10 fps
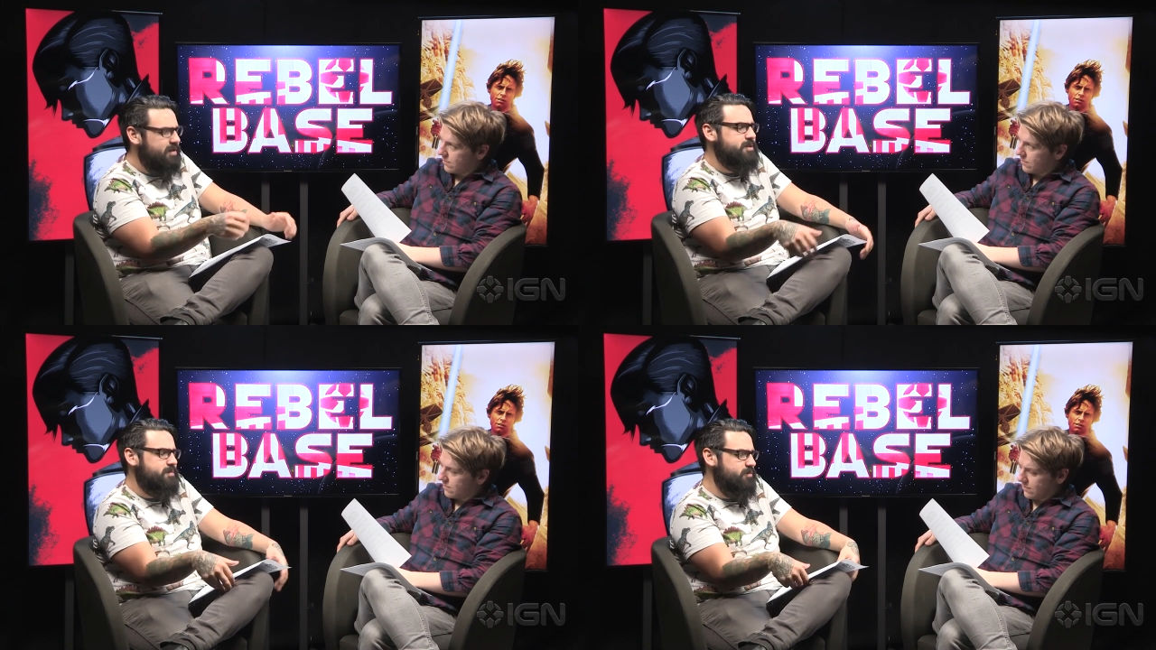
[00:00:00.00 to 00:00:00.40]
Speaker 1: I
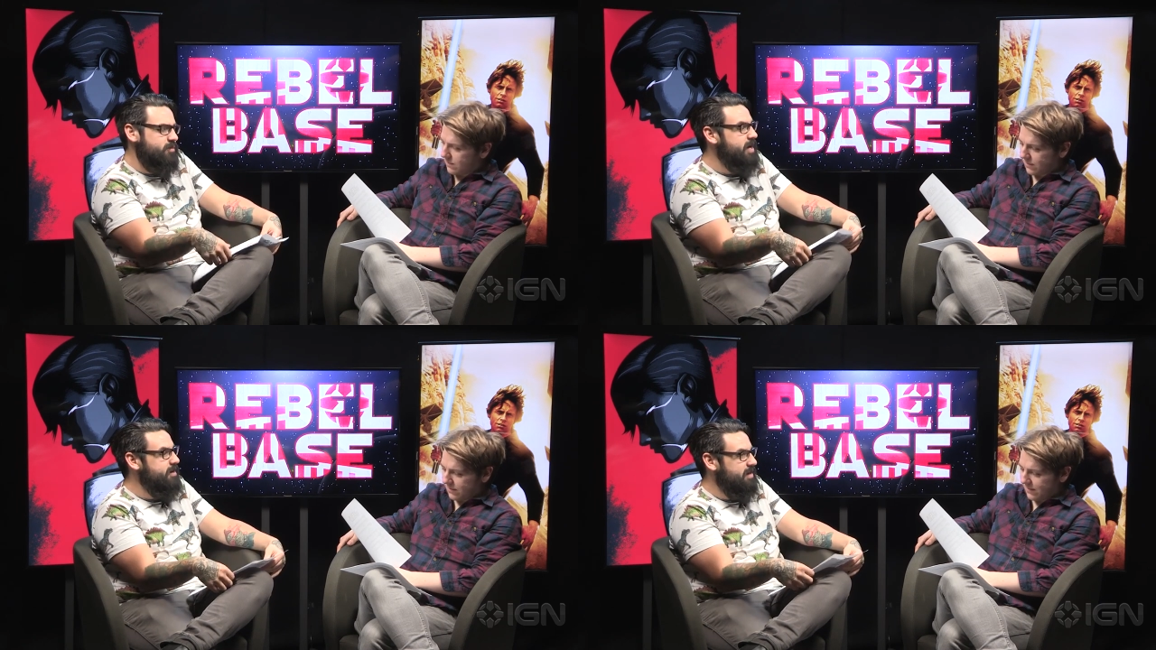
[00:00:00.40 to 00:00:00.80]
think this would be
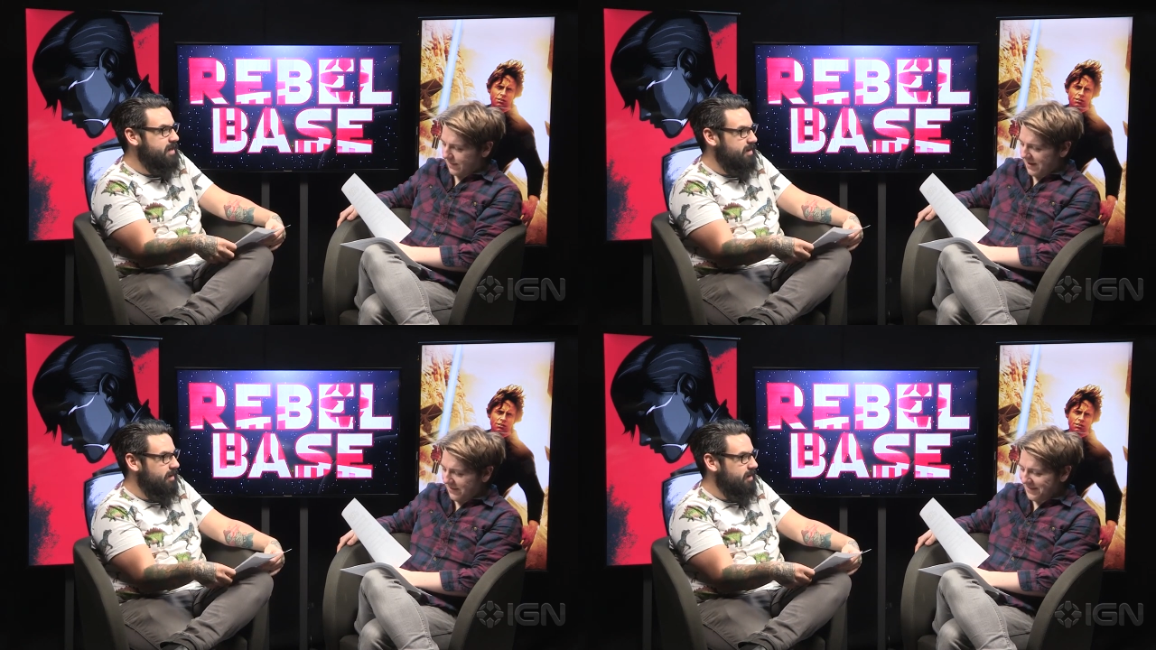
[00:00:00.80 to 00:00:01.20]
really,
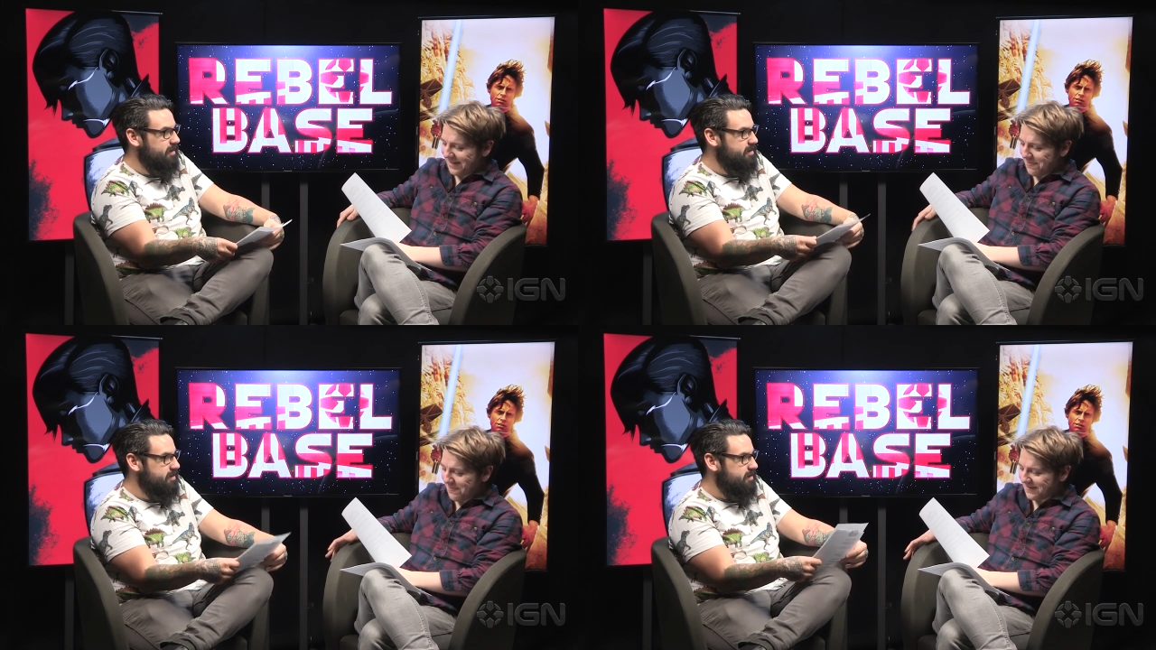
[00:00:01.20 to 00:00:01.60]
really good. I
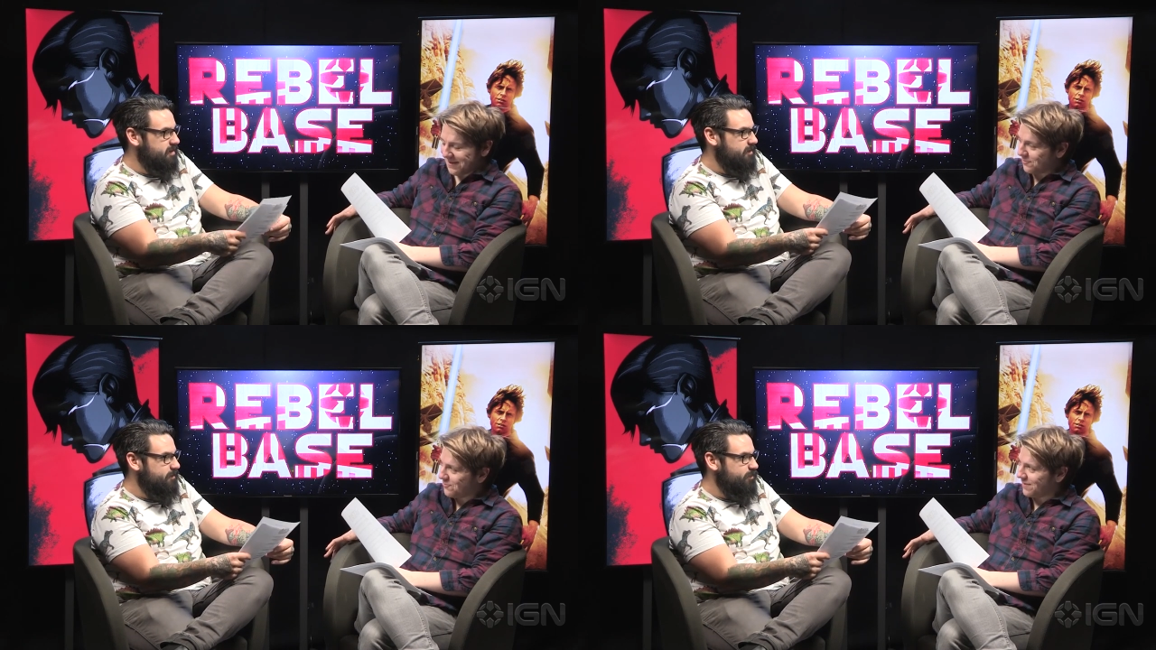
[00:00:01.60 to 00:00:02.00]
think that one
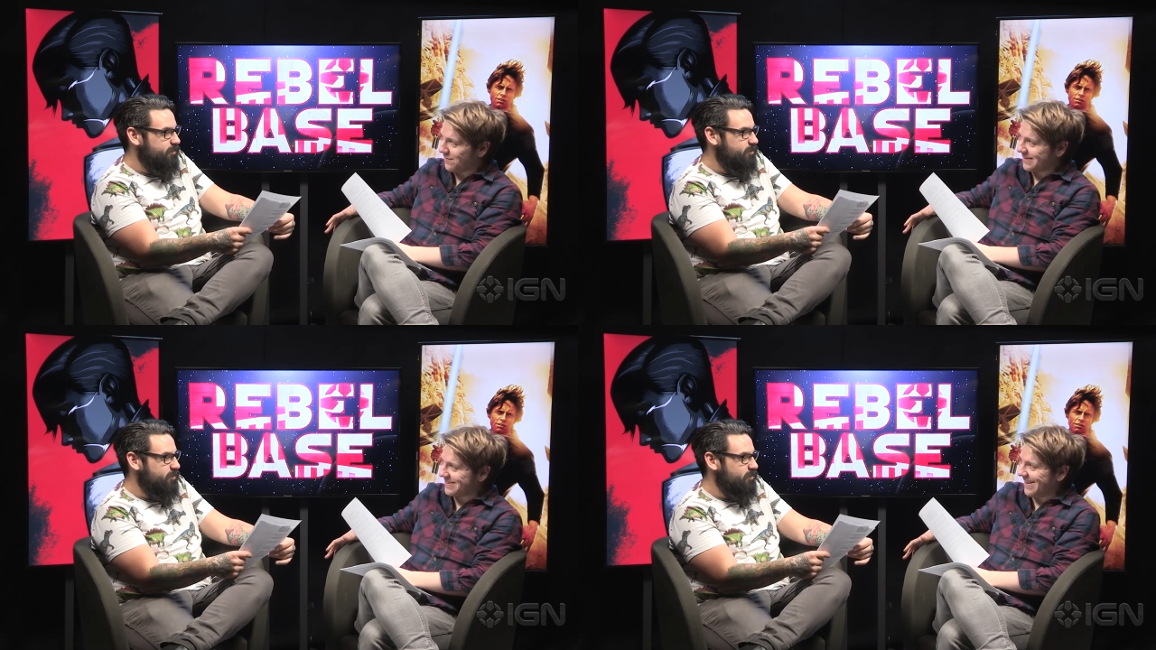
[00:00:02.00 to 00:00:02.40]
sounds
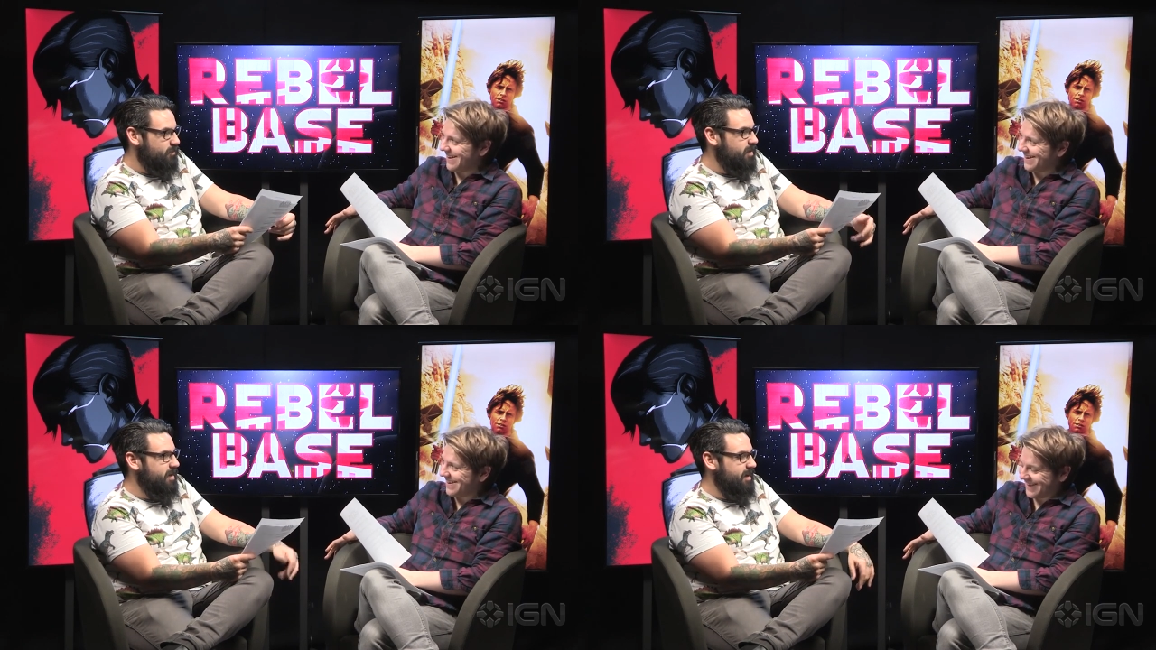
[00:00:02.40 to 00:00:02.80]
really
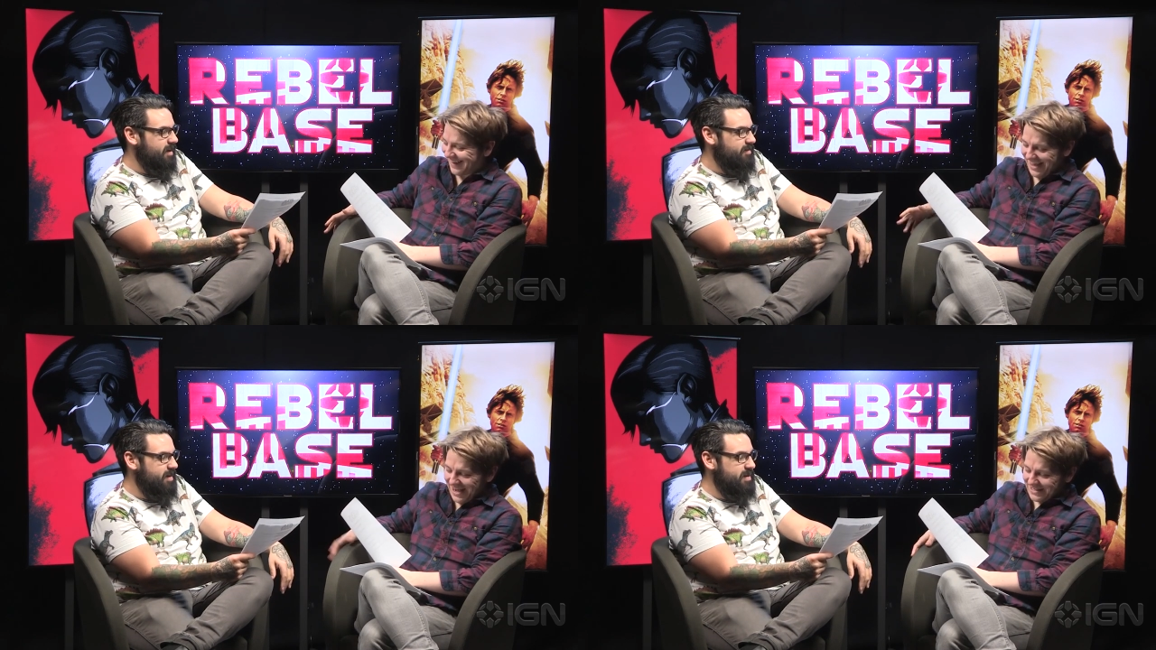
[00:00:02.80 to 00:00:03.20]
fascinating.
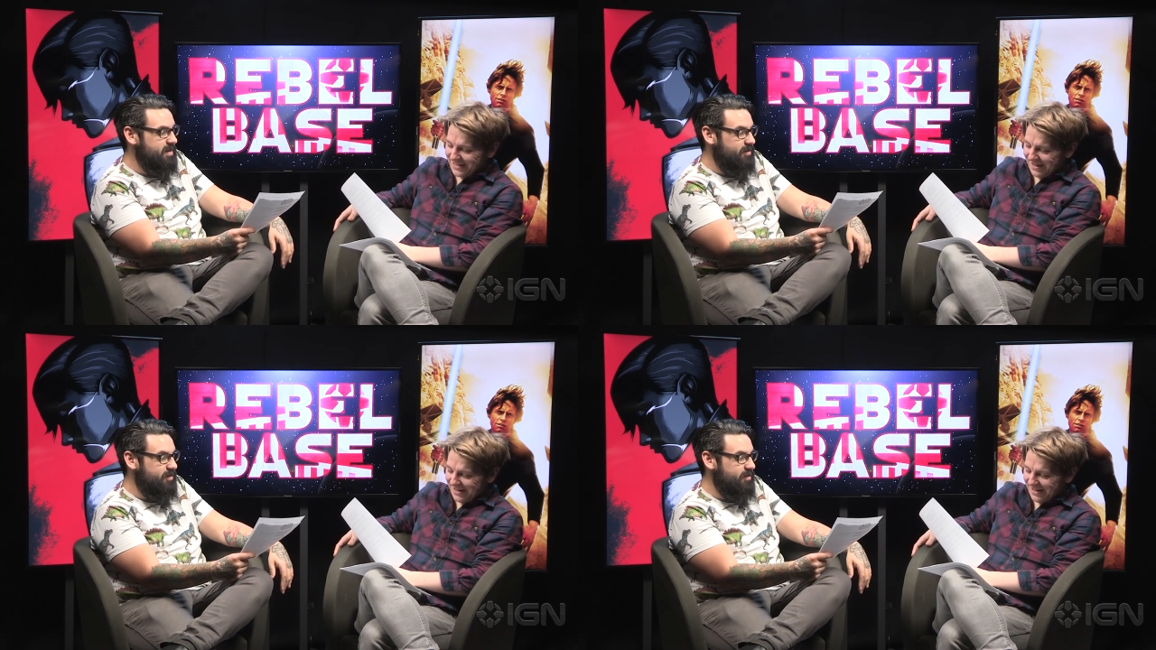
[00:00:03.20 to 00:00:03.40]
Yeah, I mean,